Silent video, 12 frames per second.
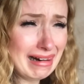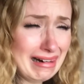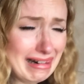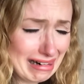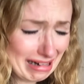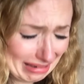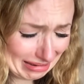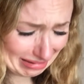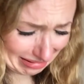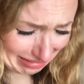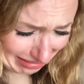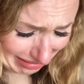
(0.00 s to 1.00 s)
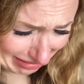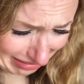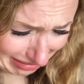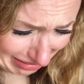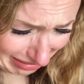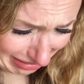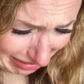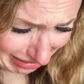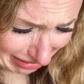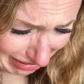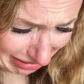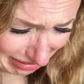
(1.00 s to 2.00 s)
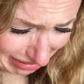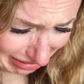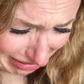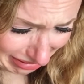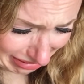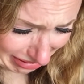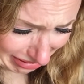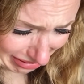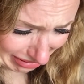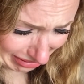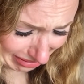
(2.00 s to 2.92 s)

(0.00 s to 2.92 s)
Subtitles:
(no one is talking)